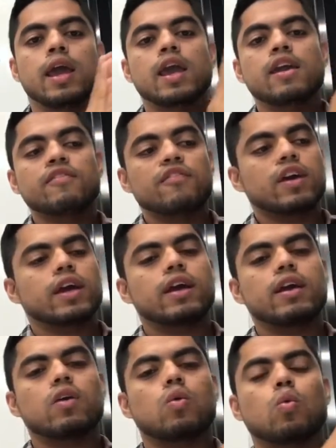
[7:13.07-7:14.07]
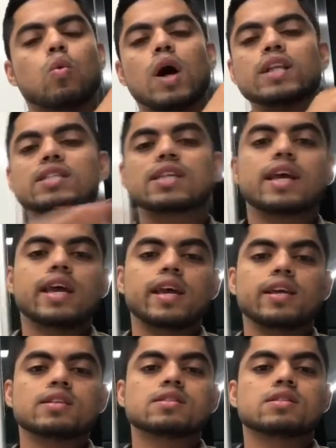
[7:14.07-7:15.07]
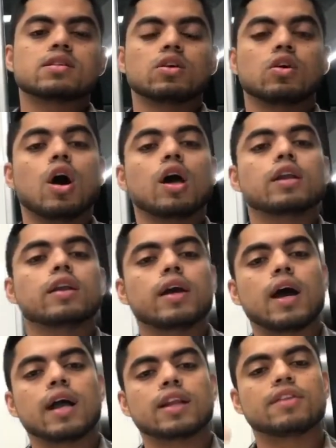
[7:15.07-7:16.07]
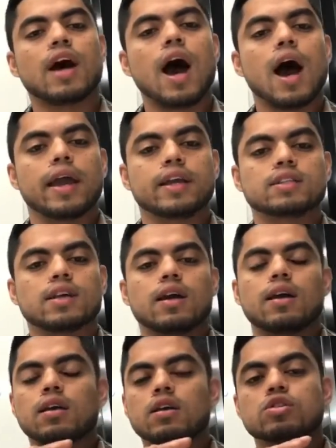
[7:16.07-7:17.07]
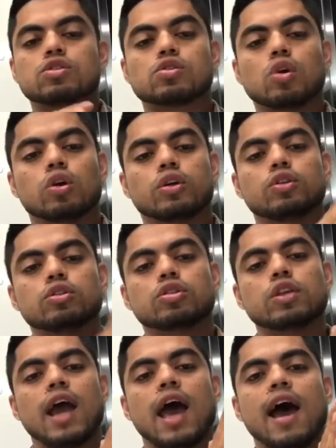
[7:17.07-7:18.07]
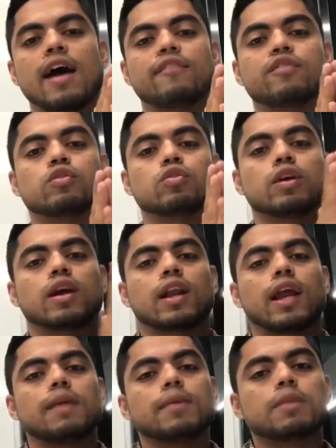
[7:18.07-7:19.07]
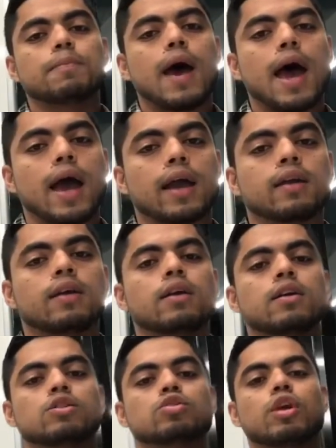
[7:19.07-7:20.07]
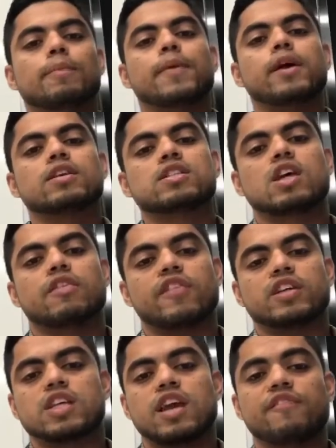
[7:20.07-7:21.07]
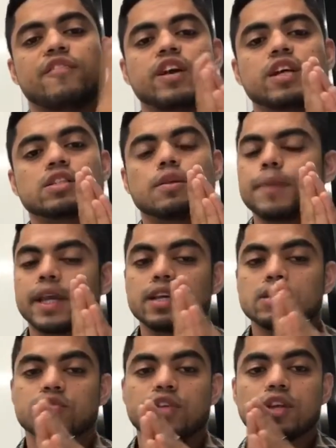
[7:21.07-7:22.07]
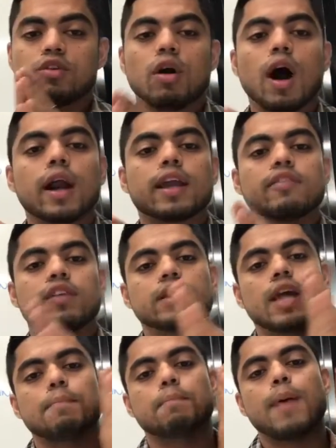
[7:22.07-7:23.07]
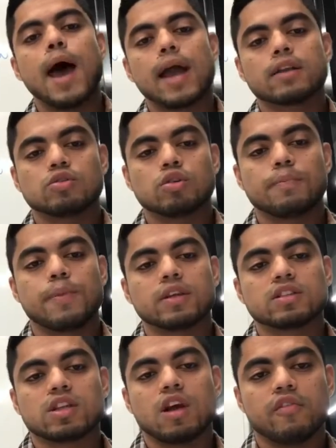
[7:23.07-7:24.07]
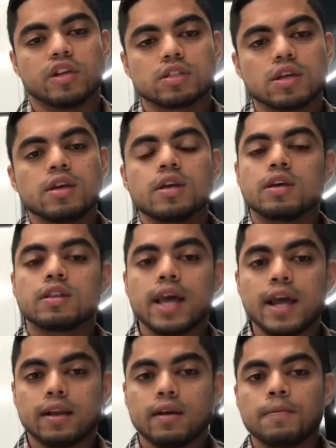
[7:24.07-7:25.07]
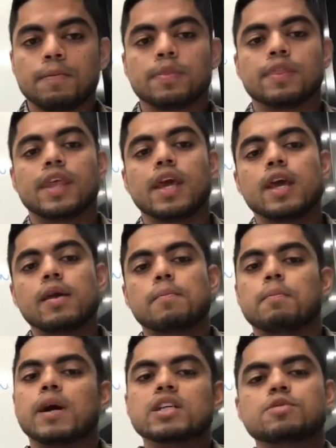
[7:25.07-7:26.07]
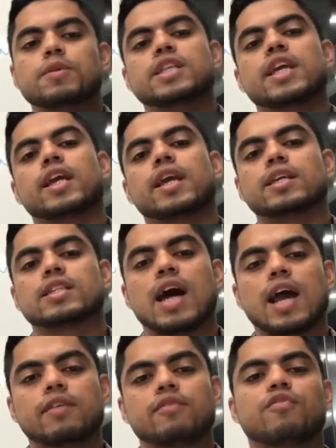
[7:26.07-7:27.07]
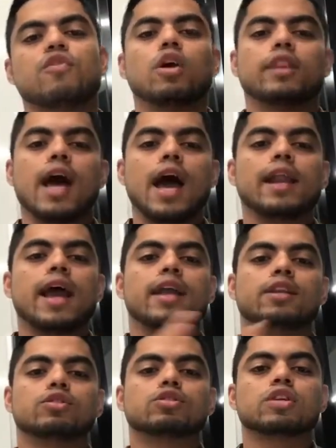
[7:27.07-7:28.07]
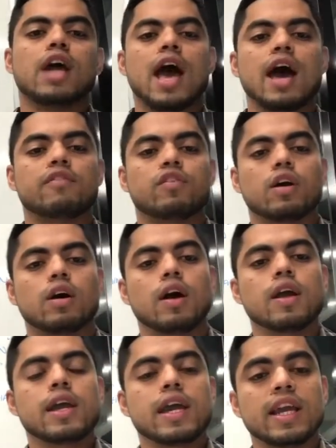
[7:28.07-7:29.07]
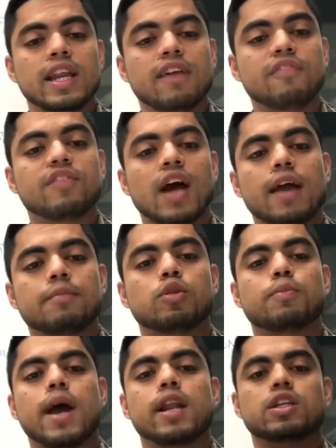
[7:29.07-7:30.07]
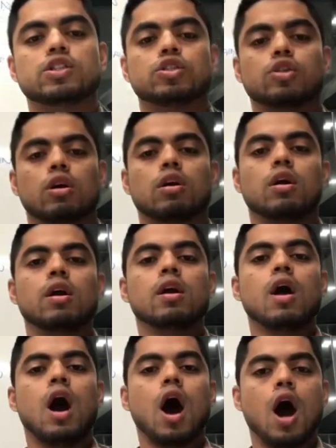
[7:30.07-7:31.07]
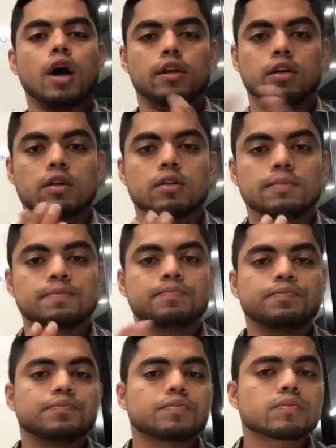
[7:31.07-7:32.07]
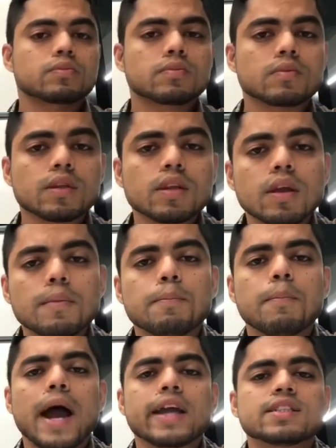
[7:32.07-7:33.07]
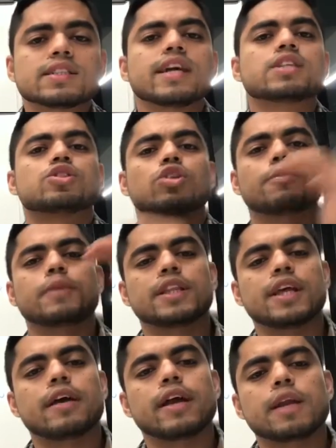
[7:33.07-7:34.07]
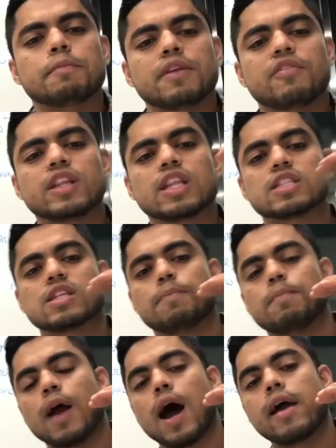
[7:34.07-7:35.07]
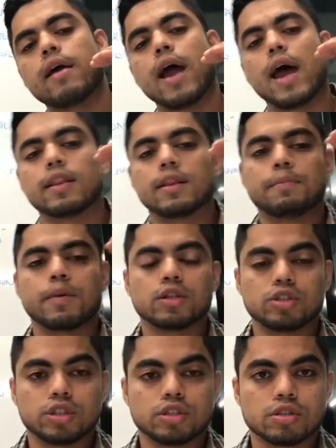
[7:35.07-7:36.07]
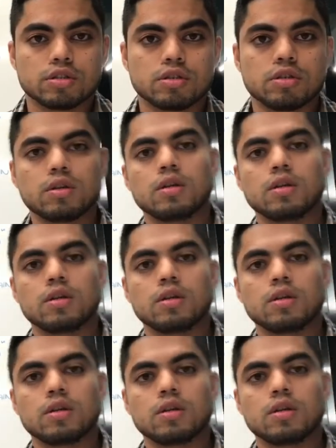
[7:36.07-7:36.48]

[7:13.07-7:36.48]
If once is gone under the eyes, so you should have to claim it back to repair the service. If it's, because when you are giving them back to repair the service, then they must be taking a time for that, and you should have enough time to manage your order. Mindset should be there in between the supplier and the purchaser.